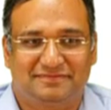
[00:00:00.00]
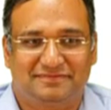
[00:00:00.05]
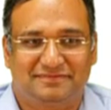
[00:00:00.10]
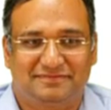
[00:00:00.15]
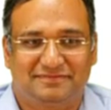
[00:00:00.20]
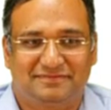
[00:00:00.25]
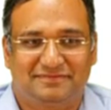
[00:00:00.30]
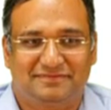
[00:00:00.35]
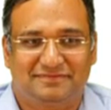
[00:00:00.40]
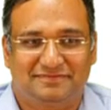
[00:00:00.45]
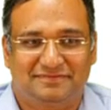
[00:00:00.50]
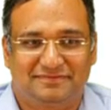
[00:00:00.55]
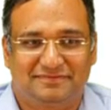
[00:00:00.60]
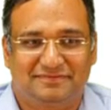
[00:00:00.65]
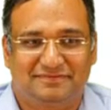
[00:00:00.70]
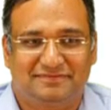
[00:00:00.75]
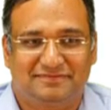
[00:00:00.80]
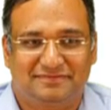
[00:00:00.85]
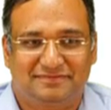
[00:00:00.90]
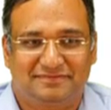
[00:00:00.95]

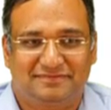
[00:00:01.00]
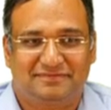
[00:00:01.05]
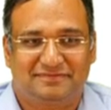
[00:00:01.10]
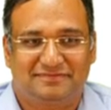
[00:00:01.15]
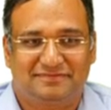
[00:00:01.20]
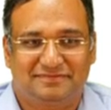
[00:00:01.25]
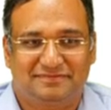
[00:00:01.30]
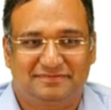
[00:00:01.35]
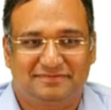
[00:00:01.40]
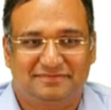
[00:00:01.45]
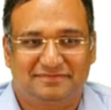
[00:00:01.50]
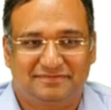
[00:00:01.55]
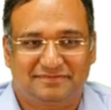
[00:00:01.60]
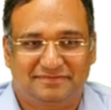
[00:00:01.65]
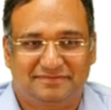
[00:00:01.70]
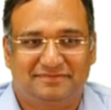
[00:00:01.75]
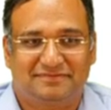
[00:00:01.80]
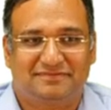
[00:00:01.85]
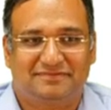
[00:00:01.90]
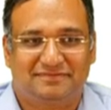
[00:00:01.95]

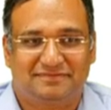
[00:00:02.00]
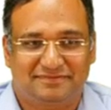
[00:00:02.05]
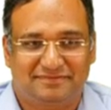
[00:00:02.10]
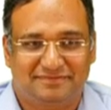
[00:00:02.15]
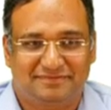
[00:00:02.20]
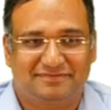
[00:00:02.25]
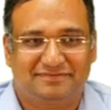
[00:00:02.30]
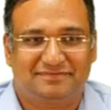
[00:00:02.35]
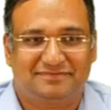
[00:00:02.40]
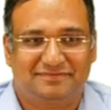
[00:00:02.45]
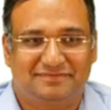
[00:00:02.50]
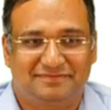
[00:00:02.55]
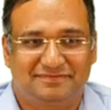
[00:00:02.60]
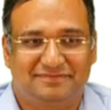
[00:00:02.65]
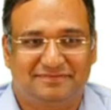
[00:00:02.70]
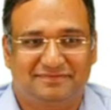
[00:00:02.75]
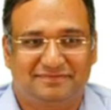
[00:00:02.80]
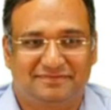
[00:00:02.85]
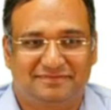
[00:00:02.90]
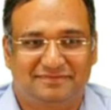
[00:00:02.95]

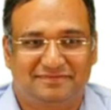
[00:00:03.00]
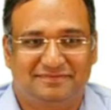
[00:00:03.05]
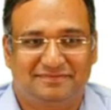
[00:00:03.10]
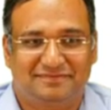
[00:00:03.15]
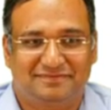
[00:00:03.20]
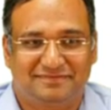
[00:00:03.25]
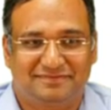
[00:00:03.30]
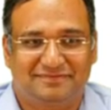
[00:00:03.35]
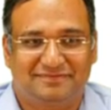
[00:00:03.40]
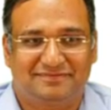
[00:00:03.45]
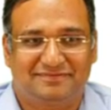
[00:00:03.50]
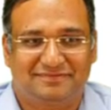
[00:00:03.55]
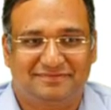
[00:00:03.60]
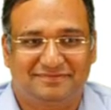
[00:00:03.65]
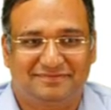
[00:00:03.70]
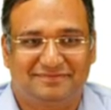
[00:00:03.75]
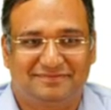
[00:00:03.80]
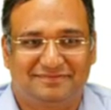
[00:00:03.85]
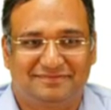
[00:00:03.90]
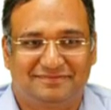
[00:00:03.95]

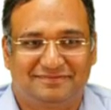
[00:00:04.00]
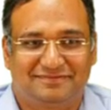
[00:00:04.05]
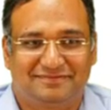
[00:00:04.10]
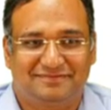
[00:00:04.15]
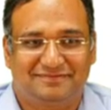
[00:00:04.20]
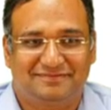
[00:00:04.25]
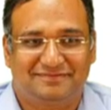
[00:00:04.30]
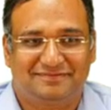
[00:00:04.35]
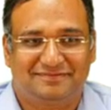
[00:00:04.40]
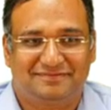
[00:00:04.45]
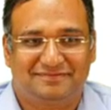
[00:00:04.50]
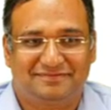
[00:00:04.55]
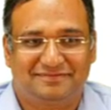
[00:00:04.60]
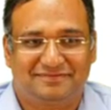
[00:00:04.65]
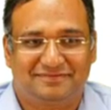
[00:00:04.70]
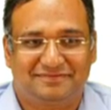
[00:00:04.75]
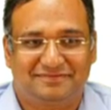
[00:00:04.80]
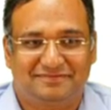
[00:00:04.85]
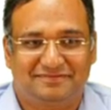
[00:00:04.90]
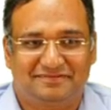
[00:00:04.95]

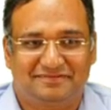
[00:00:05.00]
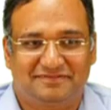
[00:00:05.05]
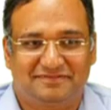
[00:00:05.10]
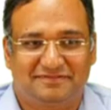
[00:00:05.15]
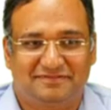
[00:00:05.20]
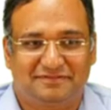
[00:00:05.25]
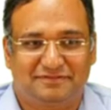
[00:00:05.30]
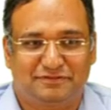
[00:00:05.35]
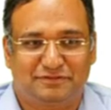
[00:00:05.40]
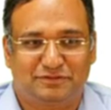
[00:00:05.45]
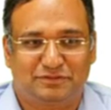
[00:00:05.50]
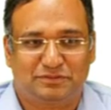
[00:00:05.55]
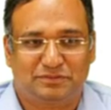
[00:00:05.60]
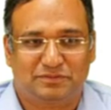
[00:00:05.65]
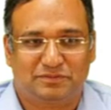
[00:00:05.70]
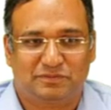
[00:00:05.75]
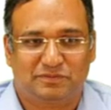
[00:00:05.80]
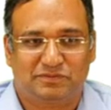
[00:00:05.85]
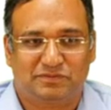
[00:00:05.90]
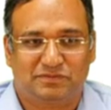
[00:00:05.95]

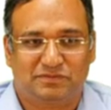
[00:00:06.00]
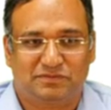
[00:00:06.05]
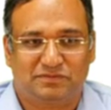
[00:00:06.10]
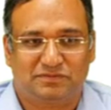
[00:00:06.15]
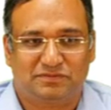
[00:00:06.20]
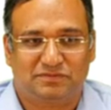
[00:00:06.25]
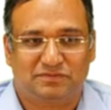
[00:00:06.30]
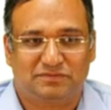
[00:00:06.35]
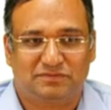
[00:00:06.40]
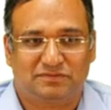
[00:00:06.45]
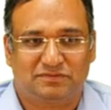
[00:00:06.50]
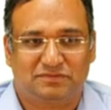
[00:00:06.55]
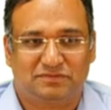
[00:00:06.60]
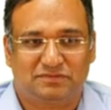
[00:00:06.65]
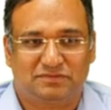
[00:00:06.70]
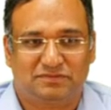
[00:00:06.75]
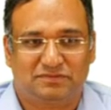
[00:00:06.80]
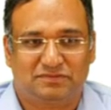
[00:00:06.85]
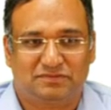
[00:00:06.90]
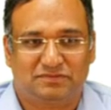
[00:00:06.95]

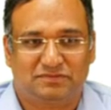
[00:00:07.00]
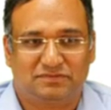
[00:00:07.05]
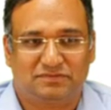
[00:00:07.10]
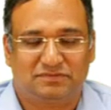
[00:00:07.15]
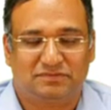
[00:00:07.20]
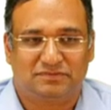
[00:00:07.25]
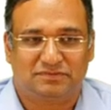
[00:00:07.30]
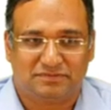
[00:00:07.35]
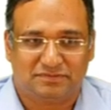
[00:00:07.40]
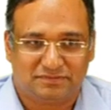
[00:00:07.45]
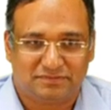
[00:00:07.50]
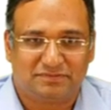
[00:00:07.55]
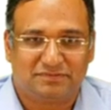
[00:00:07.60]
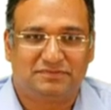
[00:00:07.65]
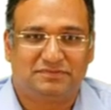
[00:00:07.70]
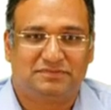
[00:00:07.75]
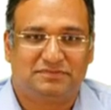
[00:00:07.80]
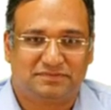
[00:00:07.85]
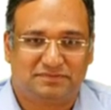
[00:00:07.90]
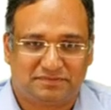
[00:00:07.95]
No words are spoken by the person on screen.